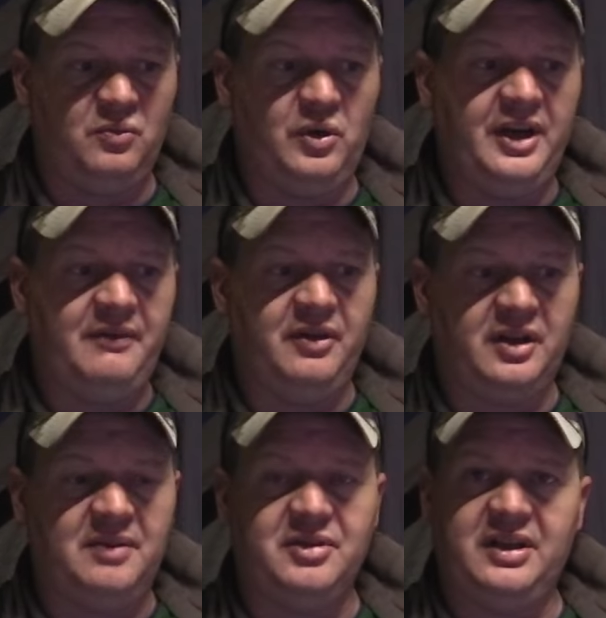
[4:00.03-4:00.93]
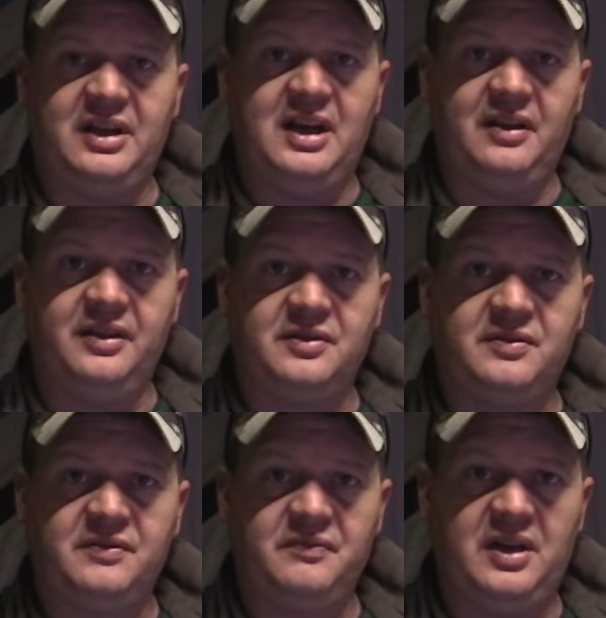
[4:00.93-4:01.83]
whatever that comes in and out of
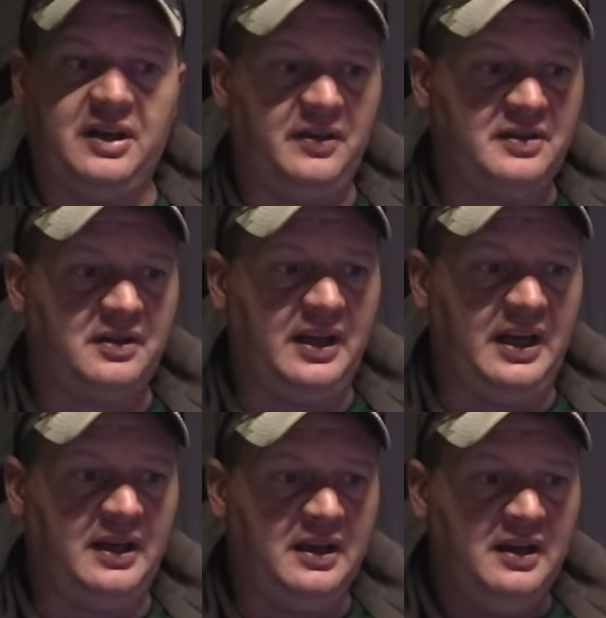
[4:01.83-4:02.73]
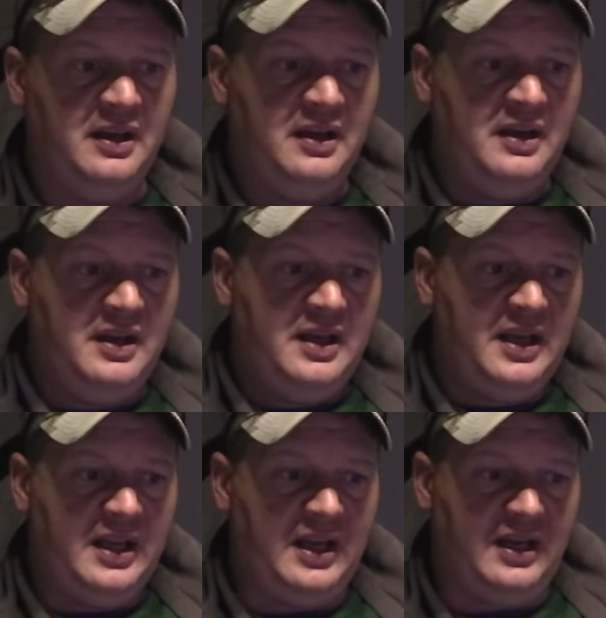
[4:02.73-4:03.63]
this out of this lake.
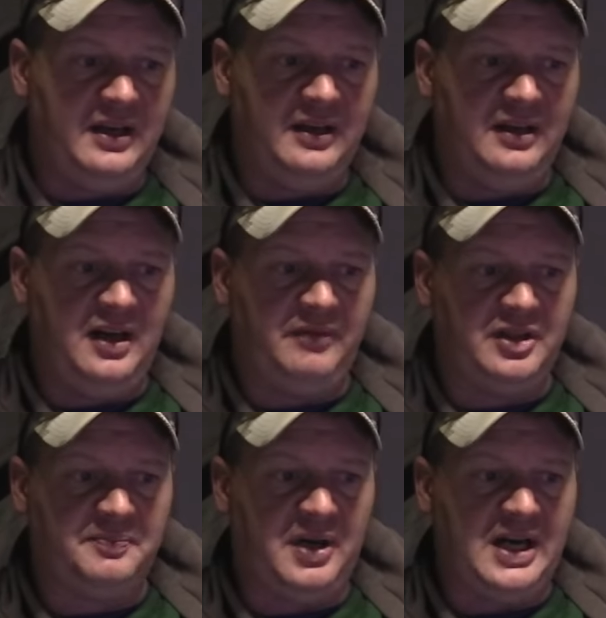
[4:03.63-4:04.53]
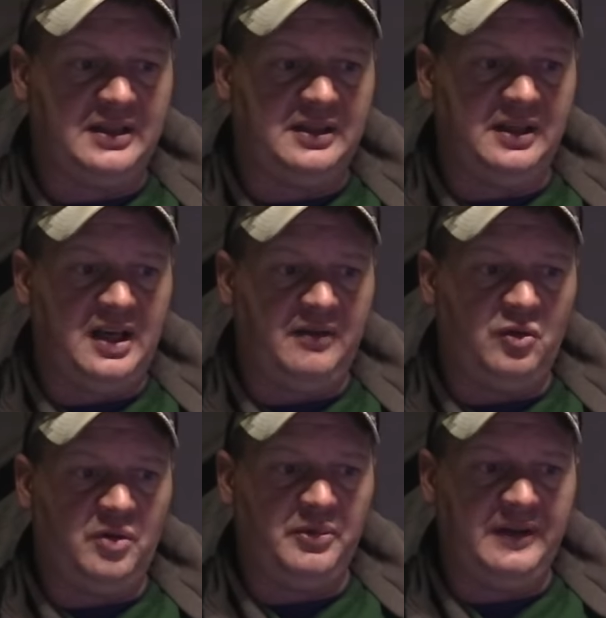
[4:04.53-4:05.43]
And every spot that I
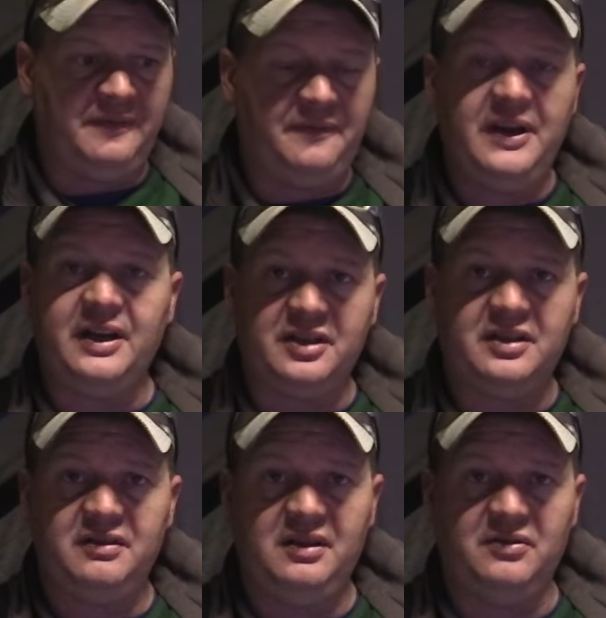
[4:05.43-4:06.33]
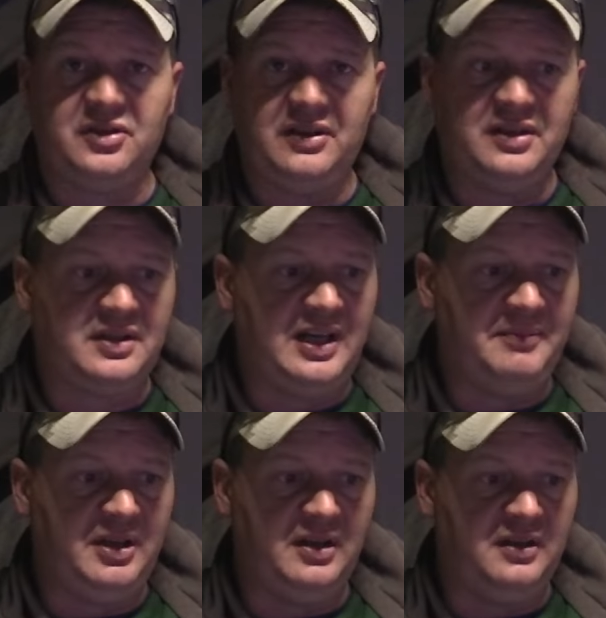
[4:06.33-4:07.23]
normally fish, you know, say this time
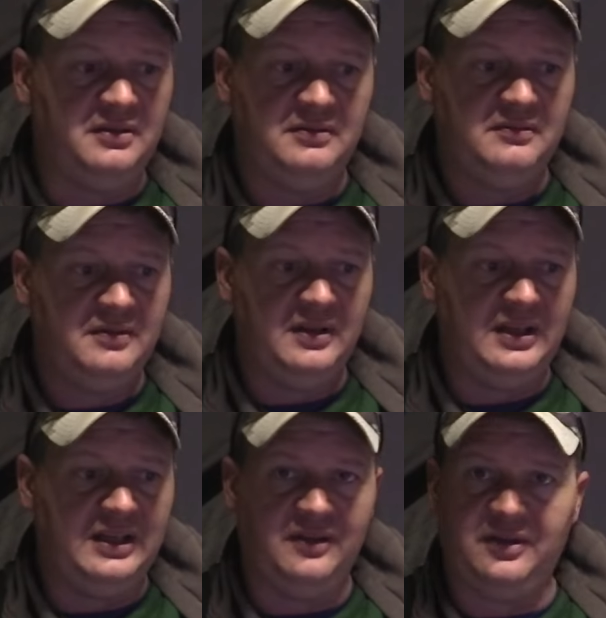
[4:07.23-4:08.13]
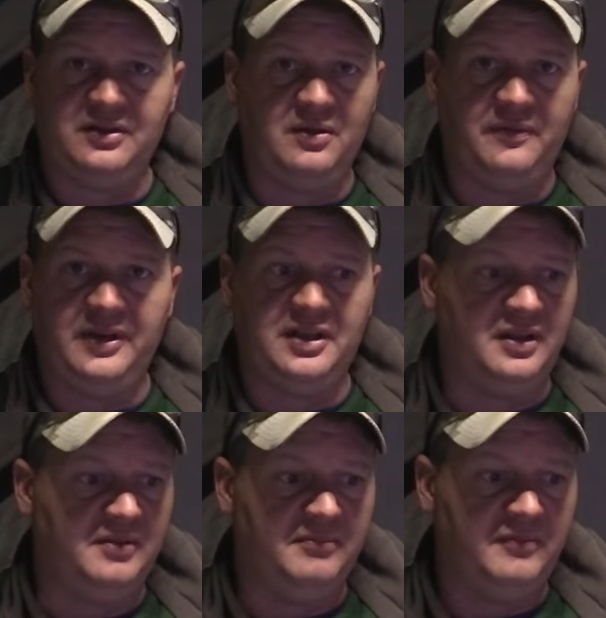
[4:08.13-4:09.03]
of year, eh, there's no fish in
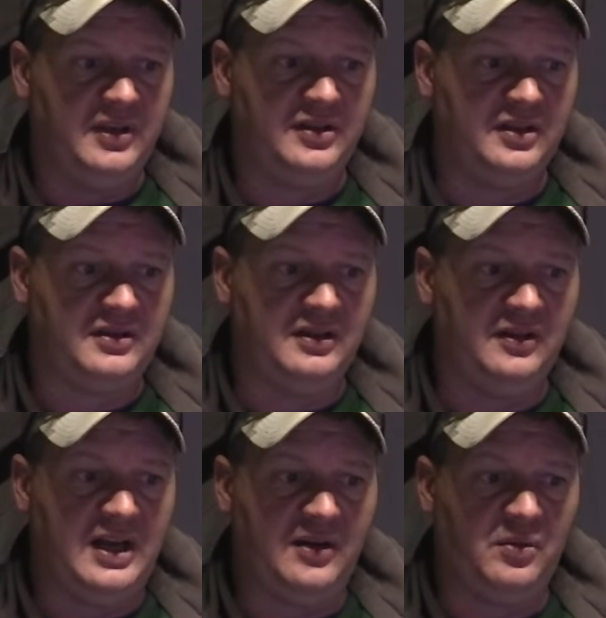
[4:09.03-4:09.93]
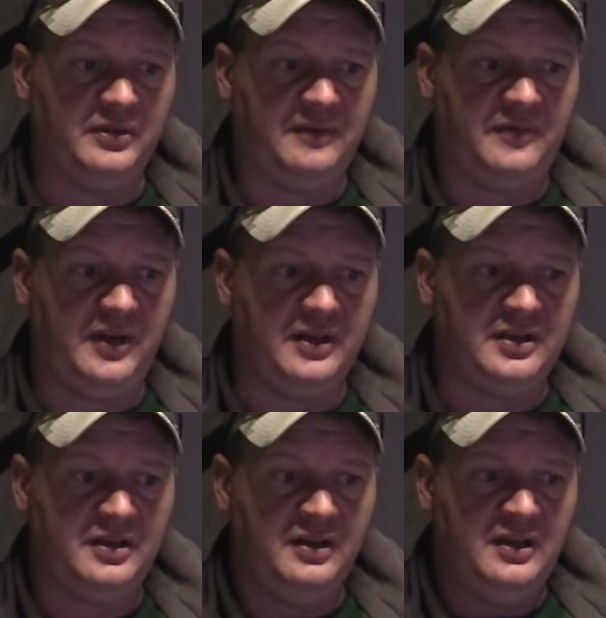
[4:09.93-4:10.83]
them. It's just they're not holding
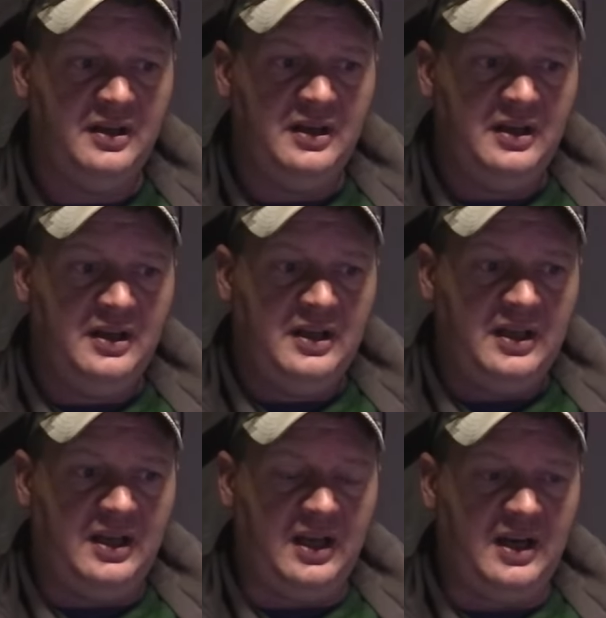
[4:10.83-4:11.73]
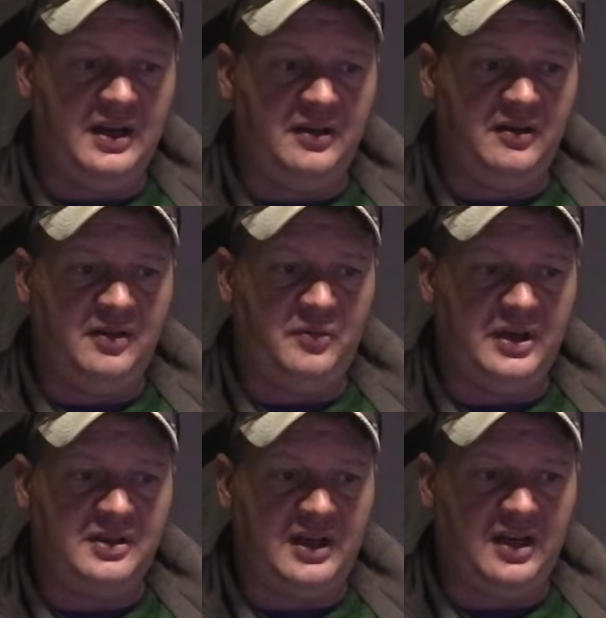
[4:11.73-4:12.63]
fish. And the
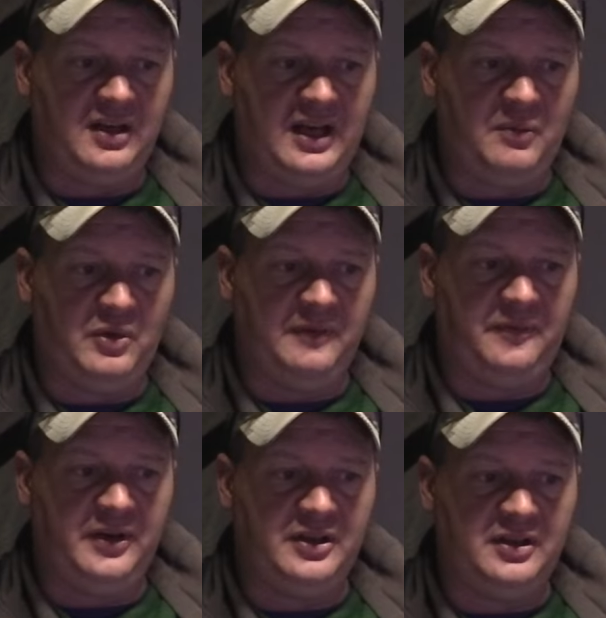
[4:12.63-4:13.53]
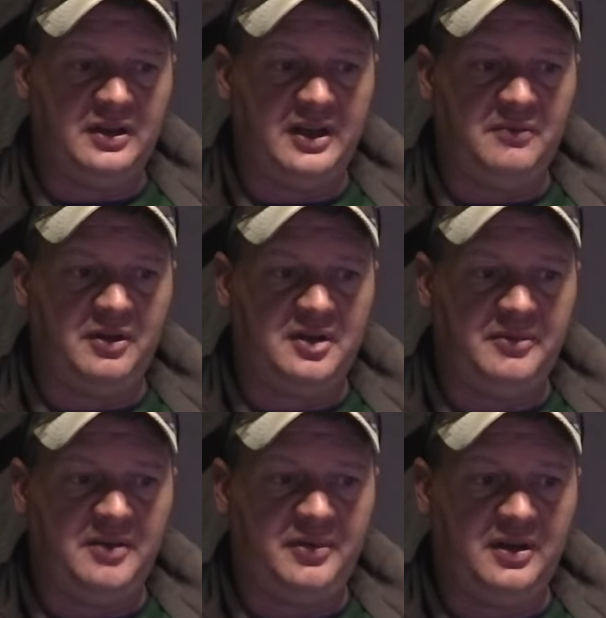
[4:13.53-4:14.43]
reason I, I would fish, I got one
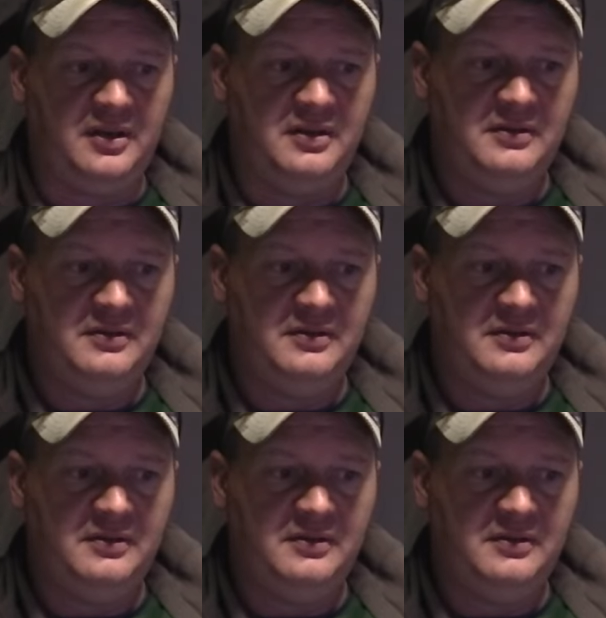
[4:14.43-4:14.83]
coming up here.